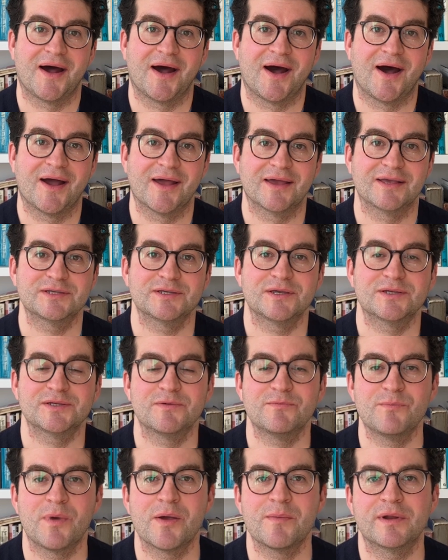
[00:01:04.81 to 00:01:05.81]
I, it's, it's a
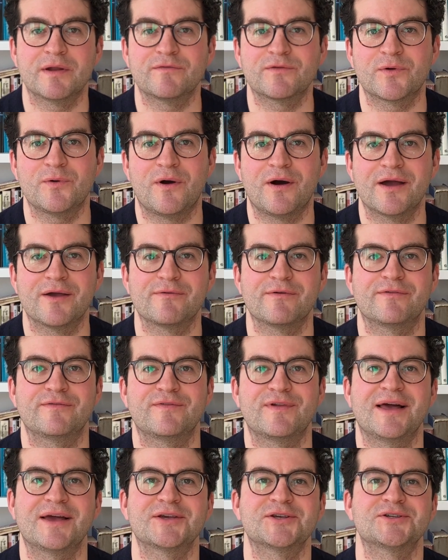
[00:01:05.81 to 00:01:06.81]
moment of quiet
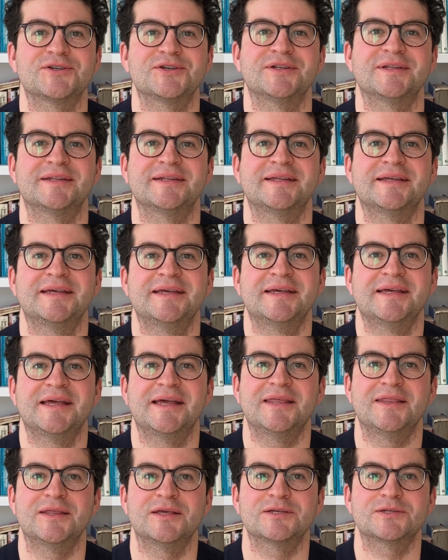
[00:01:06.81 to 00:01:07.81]
reflection
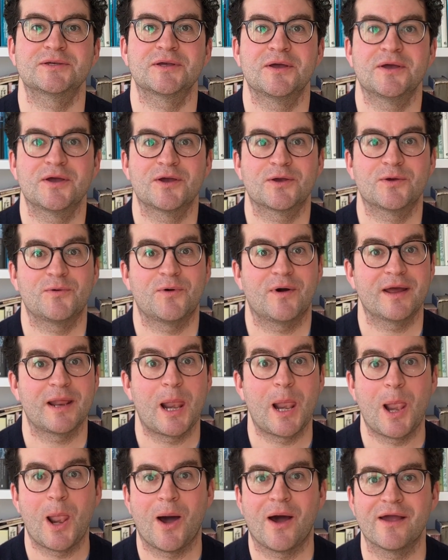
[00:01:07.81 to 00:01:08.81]
in this quite
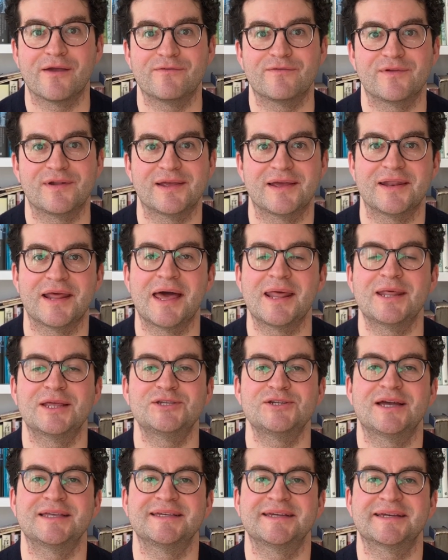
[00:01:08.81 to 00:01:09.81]
lively and
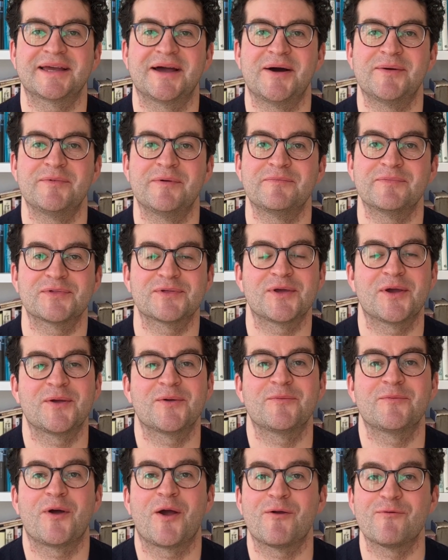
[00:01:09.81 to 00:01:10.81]
energetic album. So
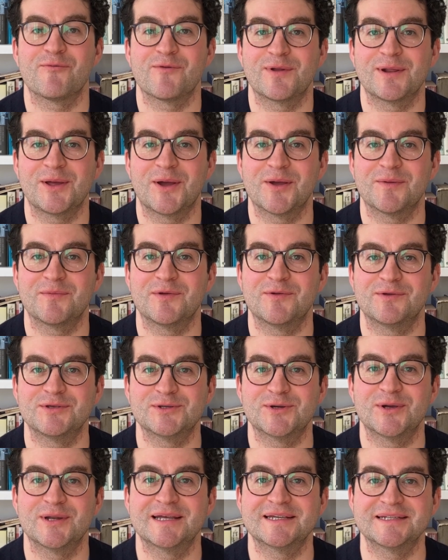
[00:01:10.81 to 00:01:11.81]
I really hope you
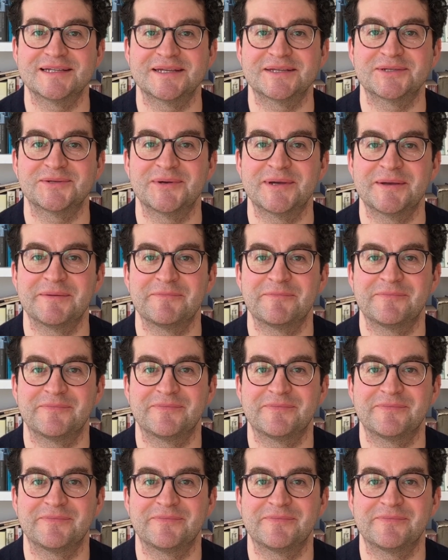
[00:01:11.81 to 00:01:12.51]
enjoy listening to it.